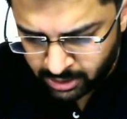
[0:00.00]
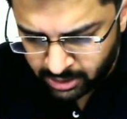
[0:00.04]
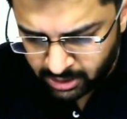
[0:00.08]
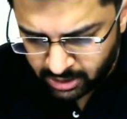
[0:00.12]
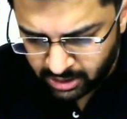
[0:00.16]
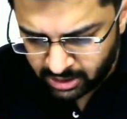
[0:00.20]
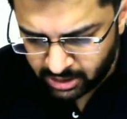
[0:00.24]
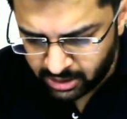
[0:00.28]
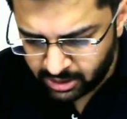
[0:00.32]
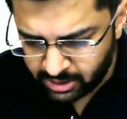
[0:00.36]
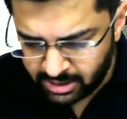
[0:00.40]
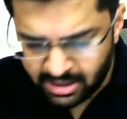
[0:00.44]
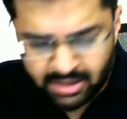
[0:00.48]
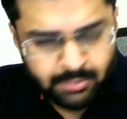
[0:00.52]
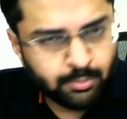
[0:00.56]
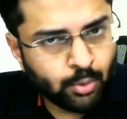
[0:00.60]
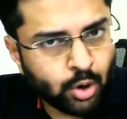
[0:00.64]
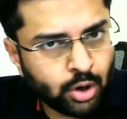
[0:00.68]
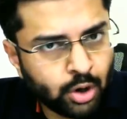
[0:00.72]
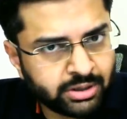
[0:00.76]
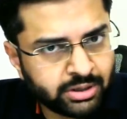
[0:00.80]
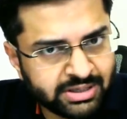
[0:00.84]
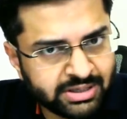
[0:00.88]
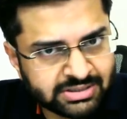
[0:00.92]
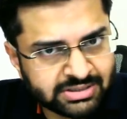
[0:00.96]
uh, in
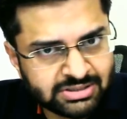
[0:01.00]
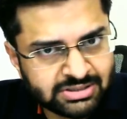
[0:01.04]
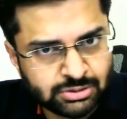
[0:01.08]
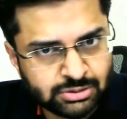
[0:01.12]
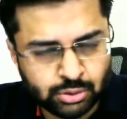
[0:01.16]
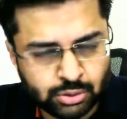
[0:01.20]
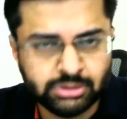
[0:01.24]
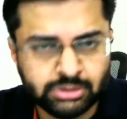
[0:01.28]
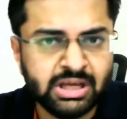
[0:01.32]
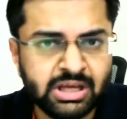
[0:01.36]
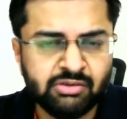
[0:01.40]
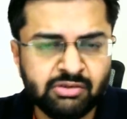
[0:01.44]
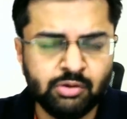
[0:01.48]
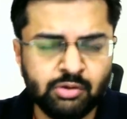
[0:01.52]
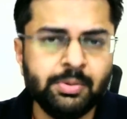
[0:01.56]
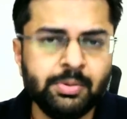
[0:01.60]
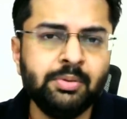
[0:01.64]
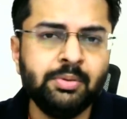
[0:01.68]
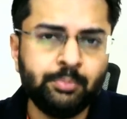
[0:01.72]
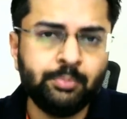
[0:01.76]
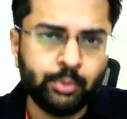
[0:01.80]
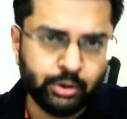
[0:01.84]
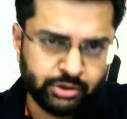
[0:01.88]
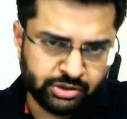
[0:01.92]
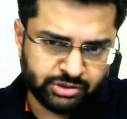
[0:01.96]
mock tests so they will be in
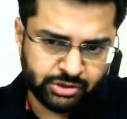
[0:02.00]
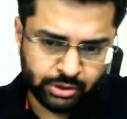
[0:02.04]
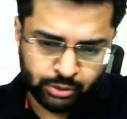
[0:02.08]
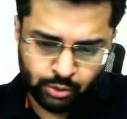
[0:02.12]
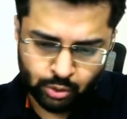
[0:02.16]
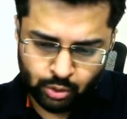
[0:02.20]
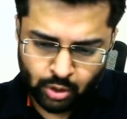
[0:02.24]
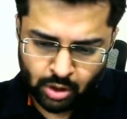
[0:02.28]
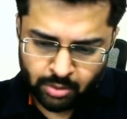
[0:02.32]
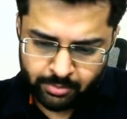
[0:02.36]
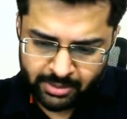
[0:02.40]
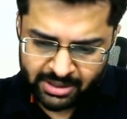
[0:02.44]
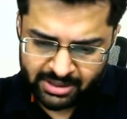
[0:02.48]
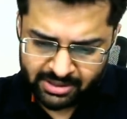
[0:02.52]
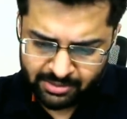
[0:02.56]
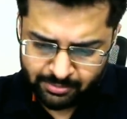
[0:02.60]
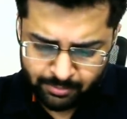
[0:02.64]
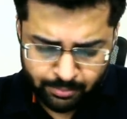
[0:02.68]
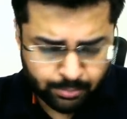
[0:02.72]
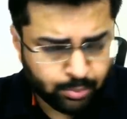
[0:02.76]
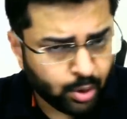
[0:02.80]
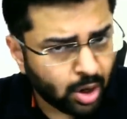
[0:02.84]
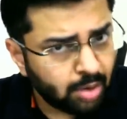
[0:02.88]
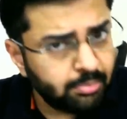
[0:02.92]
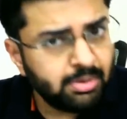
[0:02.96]
position to comment
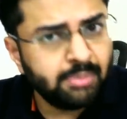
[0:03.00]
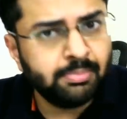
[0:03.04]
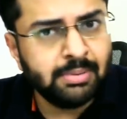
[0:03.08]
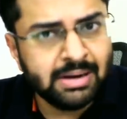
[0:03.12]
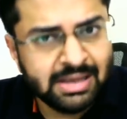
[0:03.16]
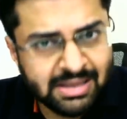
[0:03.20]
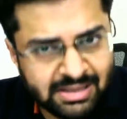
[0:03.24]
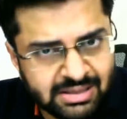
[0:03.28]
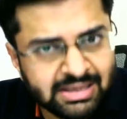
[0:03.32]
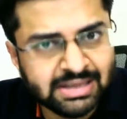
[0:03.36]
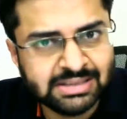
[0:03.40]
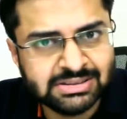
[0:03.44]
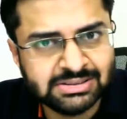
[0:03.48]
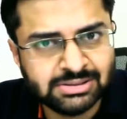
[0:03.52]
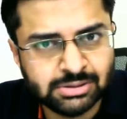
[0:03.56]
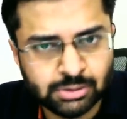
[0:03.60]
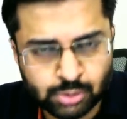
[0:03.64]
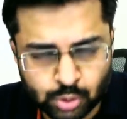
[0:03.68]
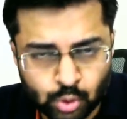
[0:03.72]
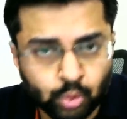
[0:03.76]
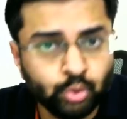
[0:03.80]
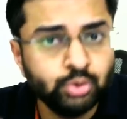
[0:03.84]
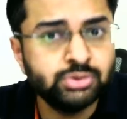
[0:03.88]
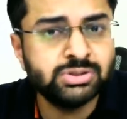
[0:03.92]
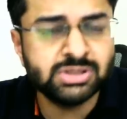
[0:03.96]
probably yes
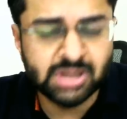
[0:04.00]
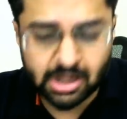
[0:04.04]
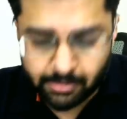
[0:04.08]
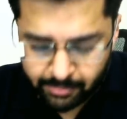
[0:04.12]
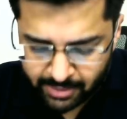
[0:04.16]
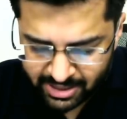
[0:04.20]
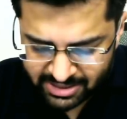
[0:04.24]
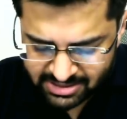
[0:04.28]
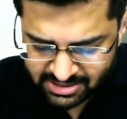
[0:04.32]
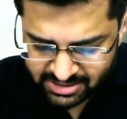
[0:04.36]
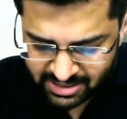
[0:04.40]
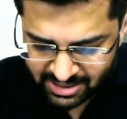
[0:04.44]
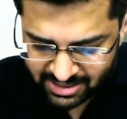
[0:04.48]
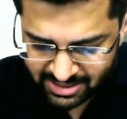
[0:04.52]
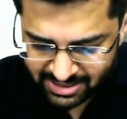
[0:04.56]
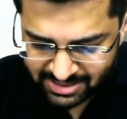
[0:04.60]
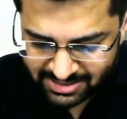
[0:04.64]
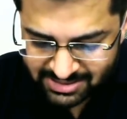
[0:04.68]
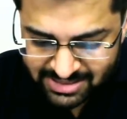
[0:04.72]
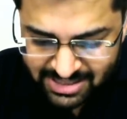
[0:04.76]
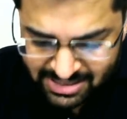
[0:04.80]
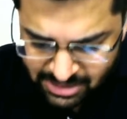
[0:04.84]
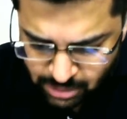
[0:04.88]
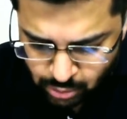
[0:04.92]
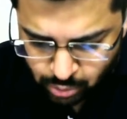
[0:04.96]
to some extent
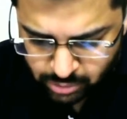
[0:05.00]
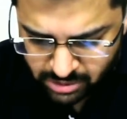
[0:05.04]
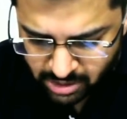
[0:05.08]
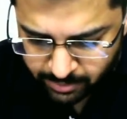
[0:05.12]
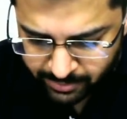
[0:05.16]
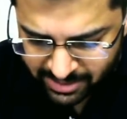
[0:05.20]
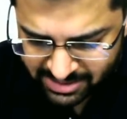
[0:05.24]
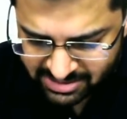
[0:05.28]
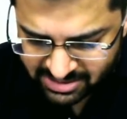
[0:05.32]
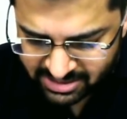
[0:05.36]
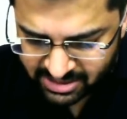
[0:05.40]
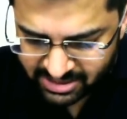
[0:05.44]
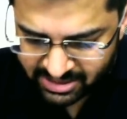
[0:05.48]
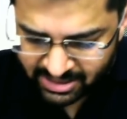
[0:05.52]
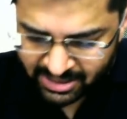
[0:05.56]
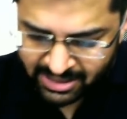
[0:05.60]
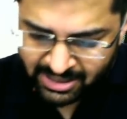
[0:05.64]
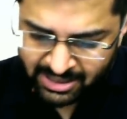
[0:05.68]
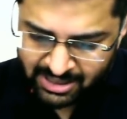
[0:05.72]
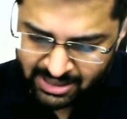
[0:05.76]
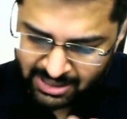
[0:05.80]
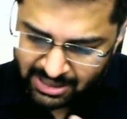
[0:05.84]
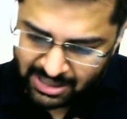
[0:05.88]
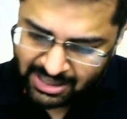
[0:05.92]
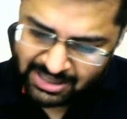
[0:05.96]
just to some extent
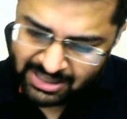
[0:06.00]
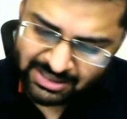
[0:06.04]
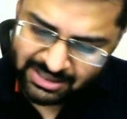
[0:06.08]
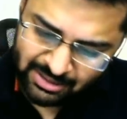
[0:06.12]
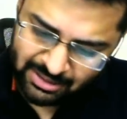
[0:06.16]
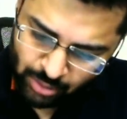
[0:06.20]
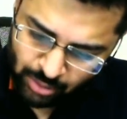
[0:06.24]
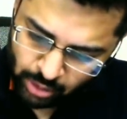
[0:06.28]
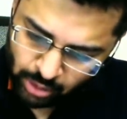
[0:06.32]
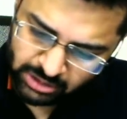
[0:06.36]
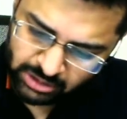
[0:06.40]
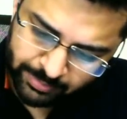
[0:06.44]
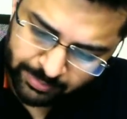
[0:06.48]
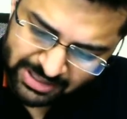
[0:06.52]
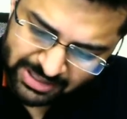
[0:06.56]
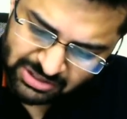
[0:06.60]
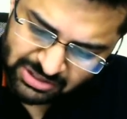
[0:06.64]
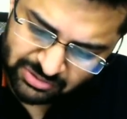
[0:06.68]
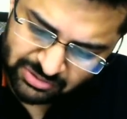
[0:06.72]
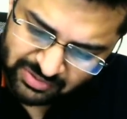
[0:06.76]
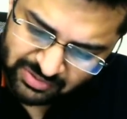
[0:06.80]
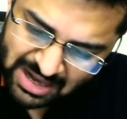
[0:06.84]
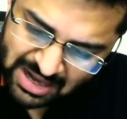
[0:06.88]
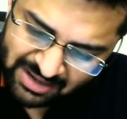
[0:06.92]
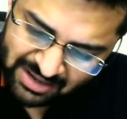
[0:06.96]
and on the basis
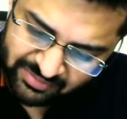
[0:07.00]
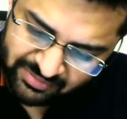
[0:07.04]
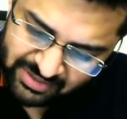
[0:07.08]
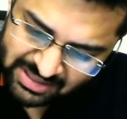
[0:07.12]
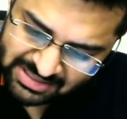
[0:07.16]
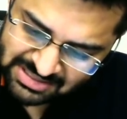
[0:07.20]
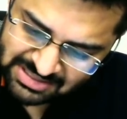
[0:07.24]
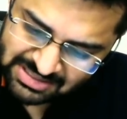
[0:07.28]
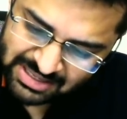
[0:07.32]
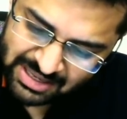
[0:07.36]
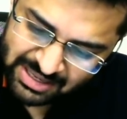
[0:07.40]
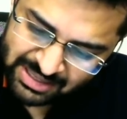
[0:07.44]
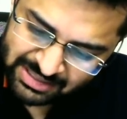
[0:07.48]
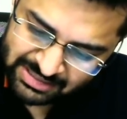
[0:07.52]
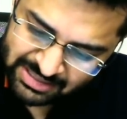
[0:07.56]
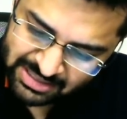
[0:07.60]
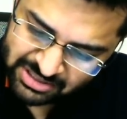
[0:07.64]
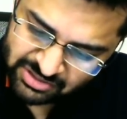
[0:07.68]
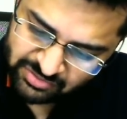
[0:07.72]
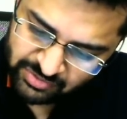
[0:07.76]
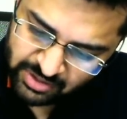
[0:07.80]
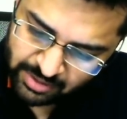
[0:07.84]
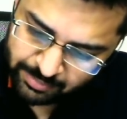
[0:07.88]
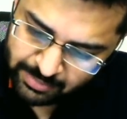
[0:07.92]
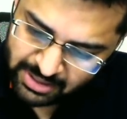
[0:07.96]
of that we are saying this
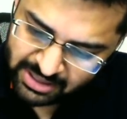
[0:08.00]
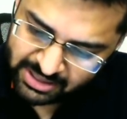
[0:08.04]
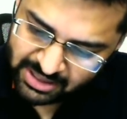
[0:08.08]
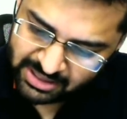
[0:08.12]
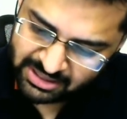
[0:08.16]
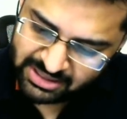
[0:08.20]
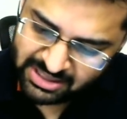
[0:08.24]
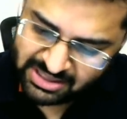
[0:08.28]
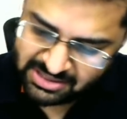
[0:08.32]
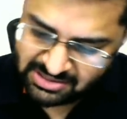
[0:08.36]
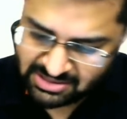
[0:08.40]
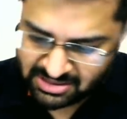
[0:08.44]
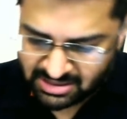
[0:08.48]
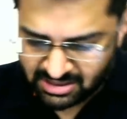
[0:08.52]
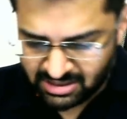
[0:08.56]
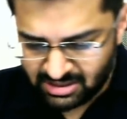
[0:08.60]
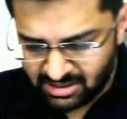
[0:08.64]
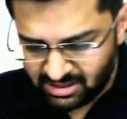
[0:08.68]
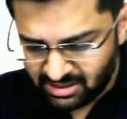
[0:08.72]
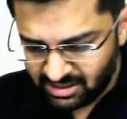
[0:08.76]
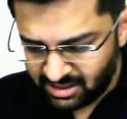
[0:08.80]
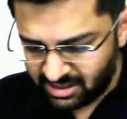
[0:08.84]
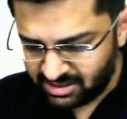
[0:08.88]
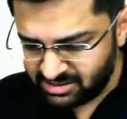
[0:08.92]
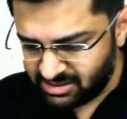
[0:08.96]
we are making these
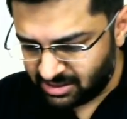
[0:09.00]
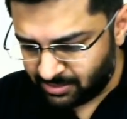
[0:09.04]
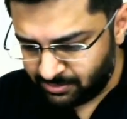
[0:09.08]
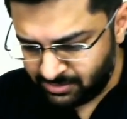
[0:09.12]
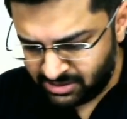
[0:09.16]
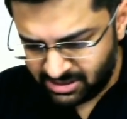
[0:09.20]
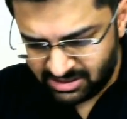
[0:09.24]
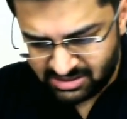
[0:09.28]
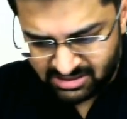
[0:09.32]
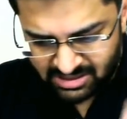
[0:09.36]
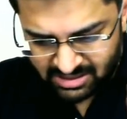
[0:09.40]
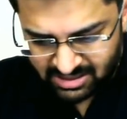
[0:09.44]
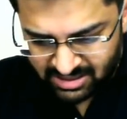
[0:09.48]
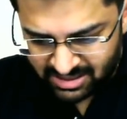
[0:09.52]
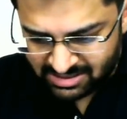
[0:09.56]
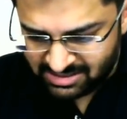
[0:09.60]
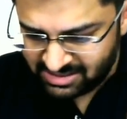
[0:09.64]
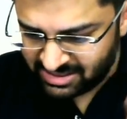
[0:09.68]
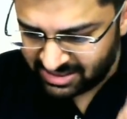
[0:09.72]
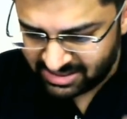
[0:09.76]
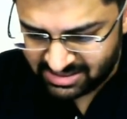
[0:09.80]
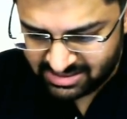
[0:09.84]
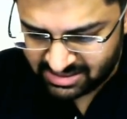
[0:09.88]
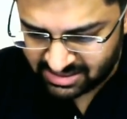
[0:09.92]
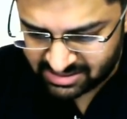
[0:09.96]
assumptions and
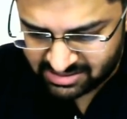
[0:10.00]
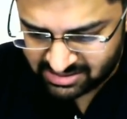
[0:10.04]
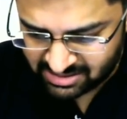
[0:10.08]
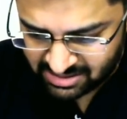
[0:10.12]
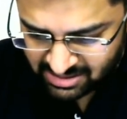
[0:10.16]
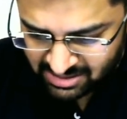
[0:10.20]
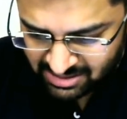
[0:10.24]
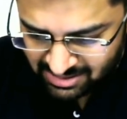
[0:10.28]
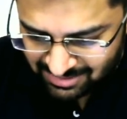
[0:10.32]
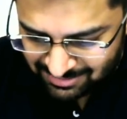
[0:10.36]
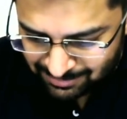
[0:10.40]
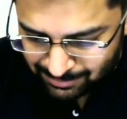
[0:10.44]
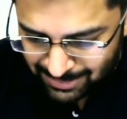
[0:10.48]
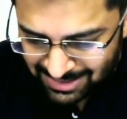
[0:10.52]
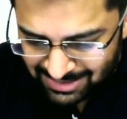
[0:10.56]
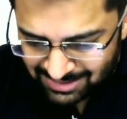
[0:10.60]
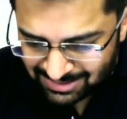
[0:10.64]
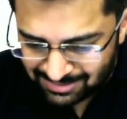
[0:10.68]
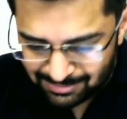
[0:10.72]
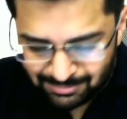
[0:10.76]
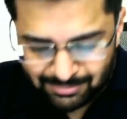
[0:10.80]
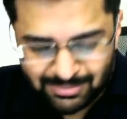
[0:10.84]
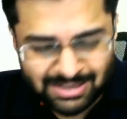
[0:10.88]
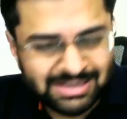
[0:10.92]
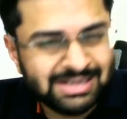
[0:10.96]
conjectures but
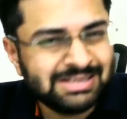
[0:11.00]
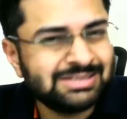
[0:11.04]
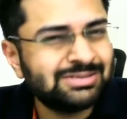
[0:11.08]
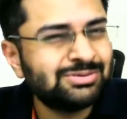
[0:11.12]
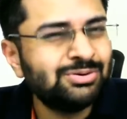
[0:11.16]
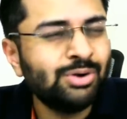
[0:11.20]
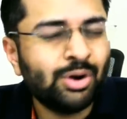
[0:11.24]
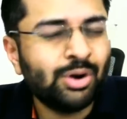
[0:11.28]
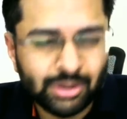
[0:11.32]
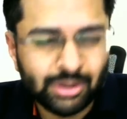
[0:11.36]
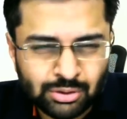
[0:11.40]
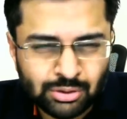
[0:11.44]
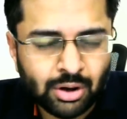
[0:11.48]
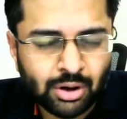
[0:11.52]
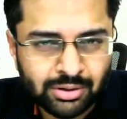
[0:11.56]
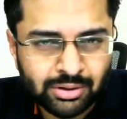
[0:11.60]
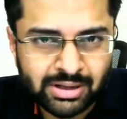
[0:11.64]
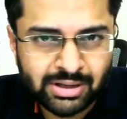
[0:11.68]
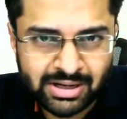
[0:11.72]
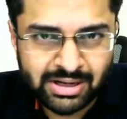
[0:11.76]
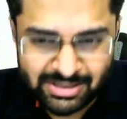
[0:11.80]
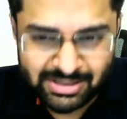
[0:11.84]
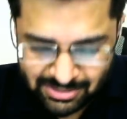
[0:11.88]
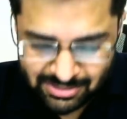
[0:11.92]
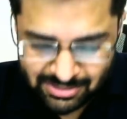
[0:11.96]
it's not concrete